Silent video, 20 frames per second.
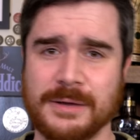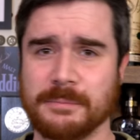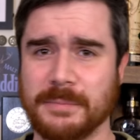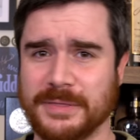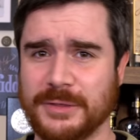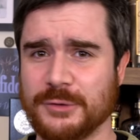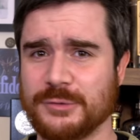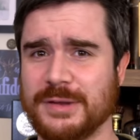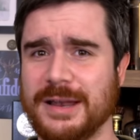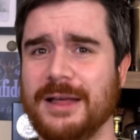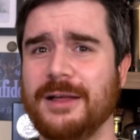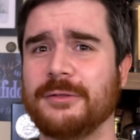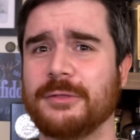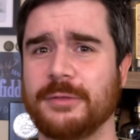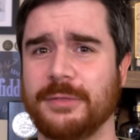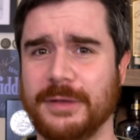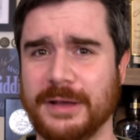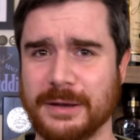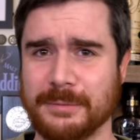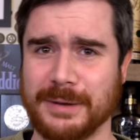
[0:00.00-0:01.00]
But there's another
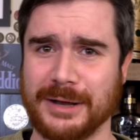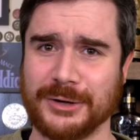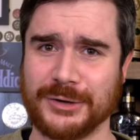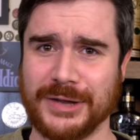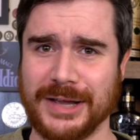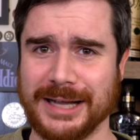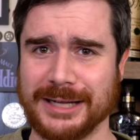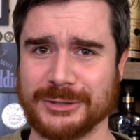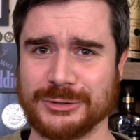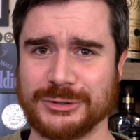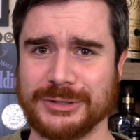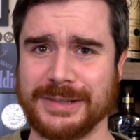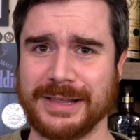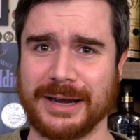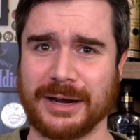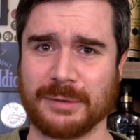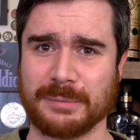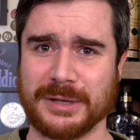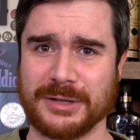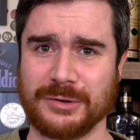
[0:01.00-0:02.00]
thing about kanji
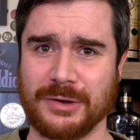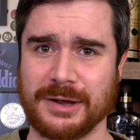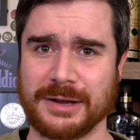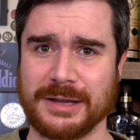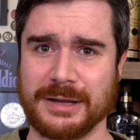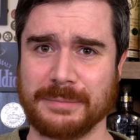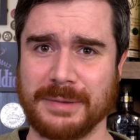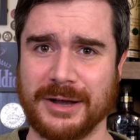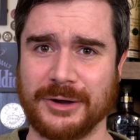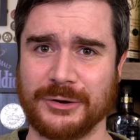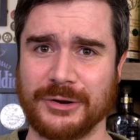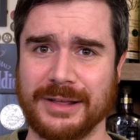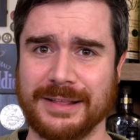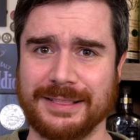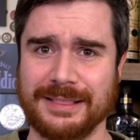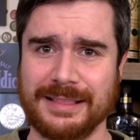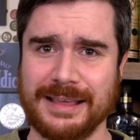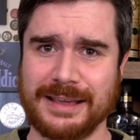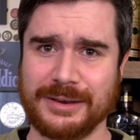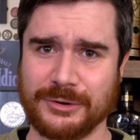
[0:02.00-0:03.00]
that I'll be talking about
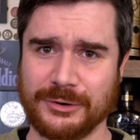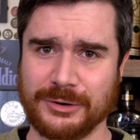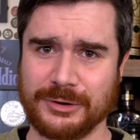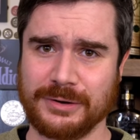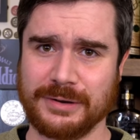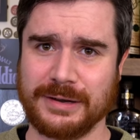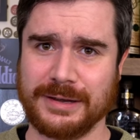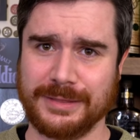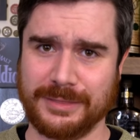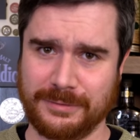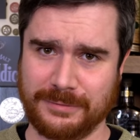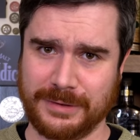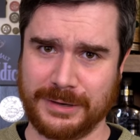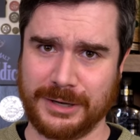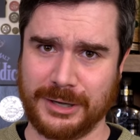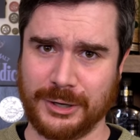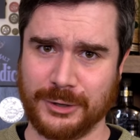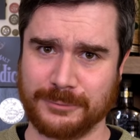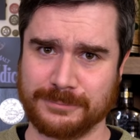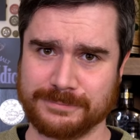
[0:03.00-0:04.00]
later in the
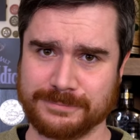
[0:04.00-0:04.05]
video.